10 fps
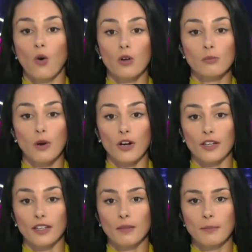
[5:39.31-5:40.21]
oil
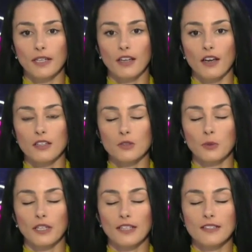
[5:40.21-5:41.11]
market, because
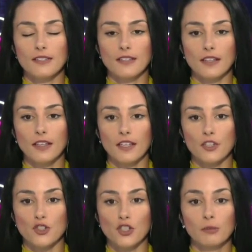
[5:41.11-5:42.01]
we did see
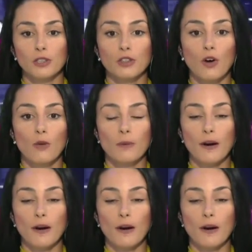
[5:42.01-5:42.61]
extremely low